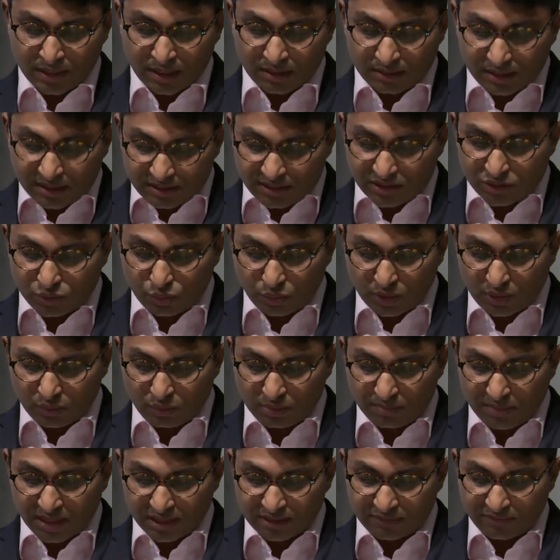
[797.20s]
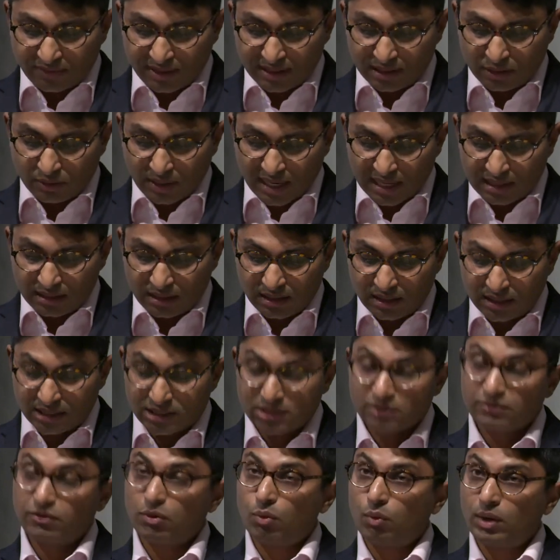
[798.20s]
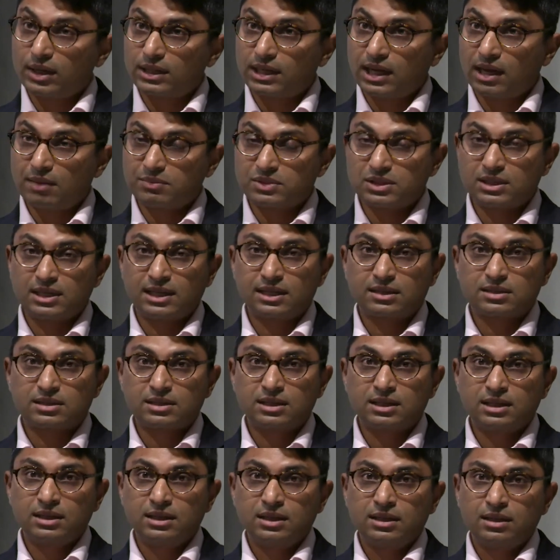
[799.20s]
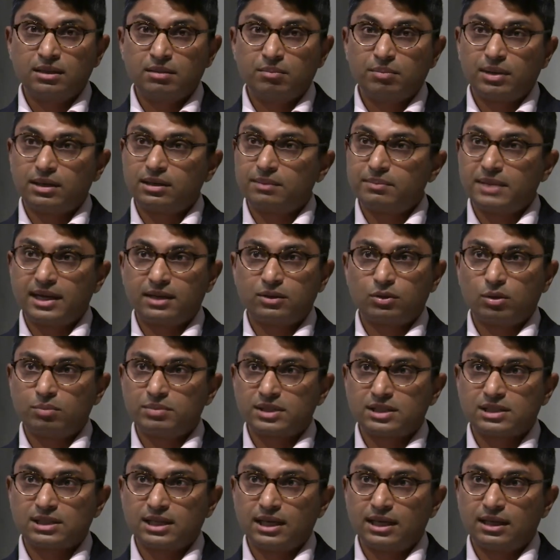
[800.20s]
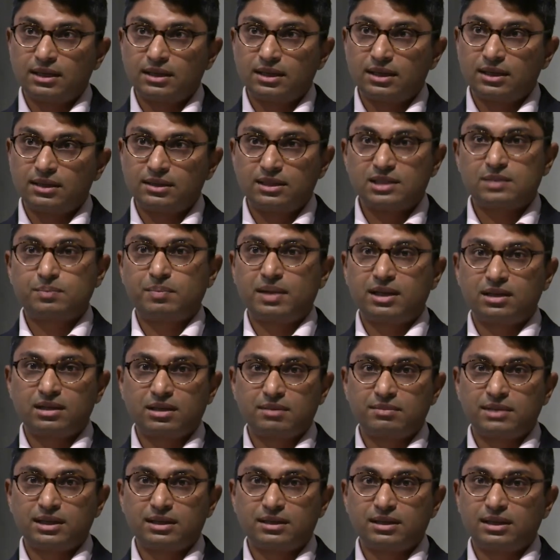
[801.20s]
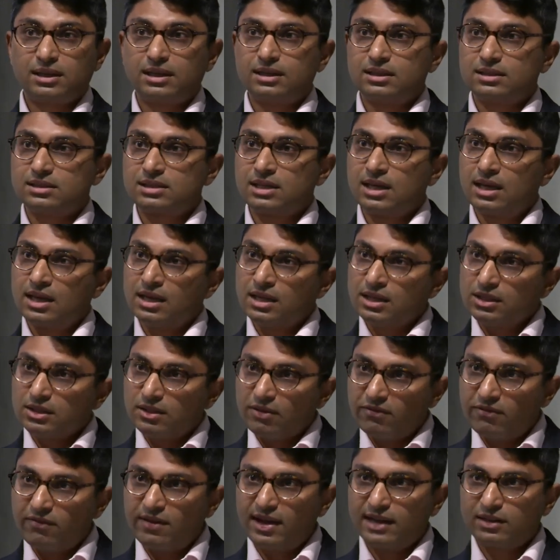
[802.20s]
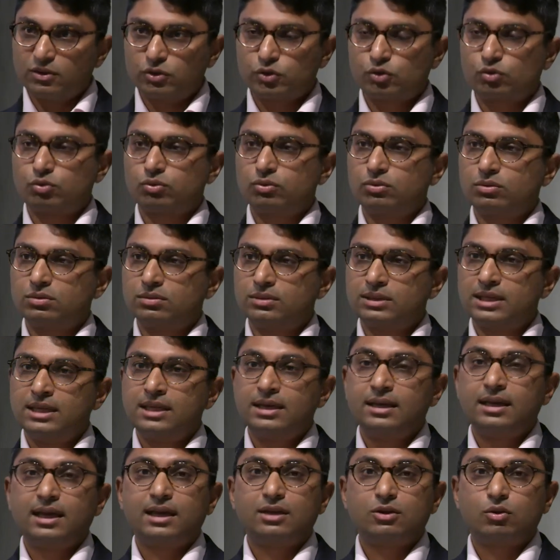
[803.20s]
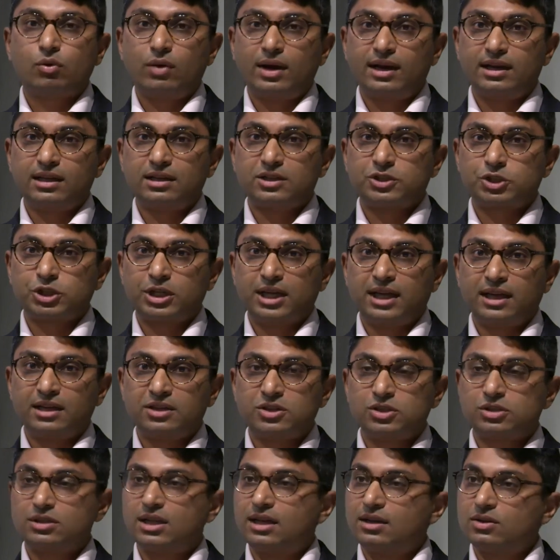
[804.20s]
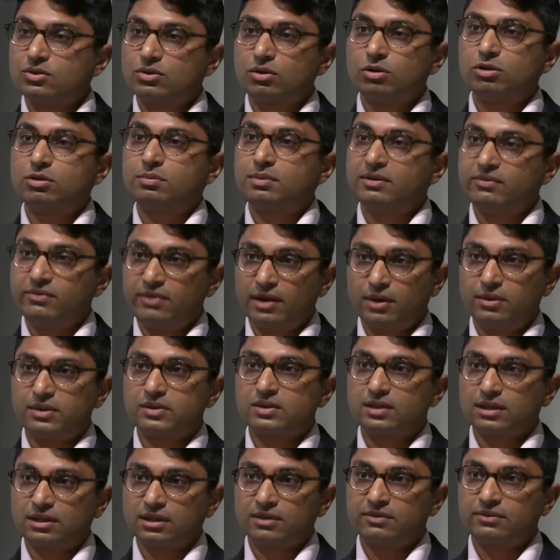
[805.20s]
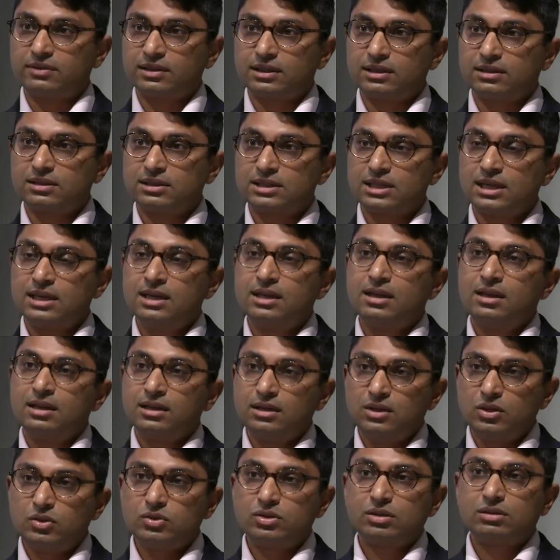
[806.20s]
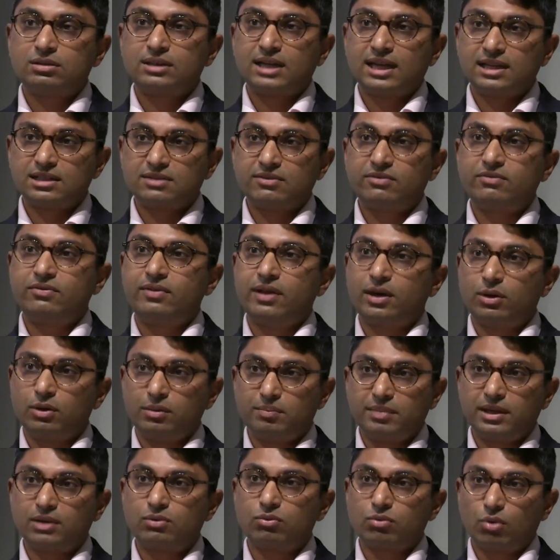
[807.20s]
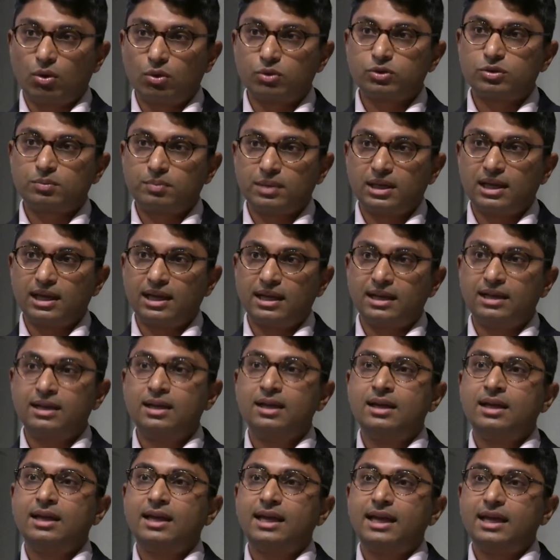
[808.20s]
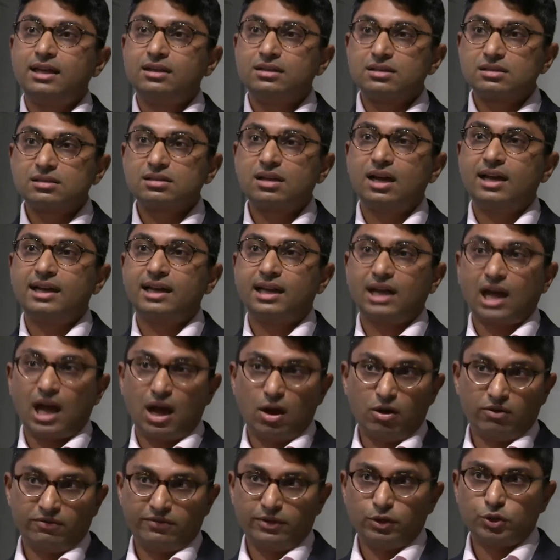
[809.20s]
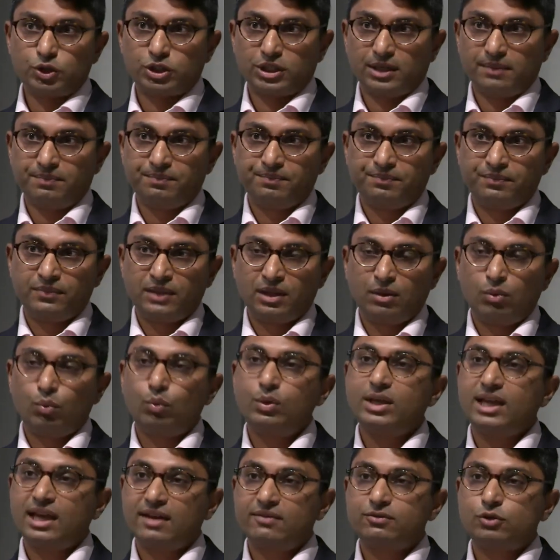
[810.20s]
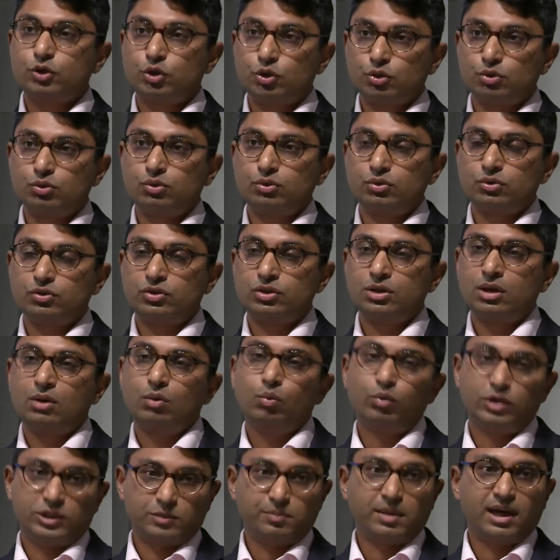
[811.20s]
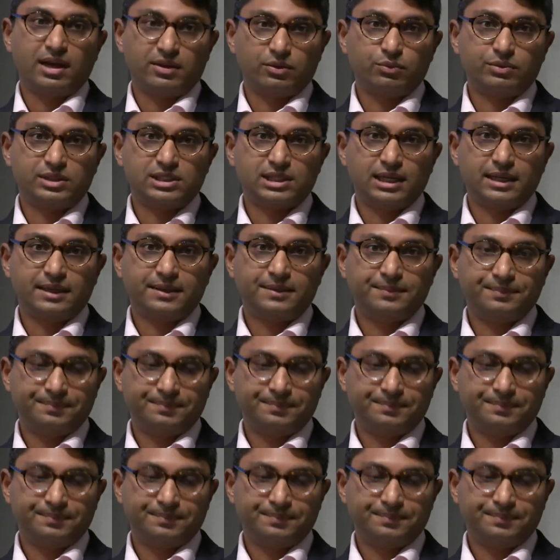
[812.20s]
This is where we must find our allies for what comes next. But make no mistake, this pandemic is the final straw in creating a change that is going to be very significant. New Zealand has a very big role to play in deciding our future. We have to choose which path we take.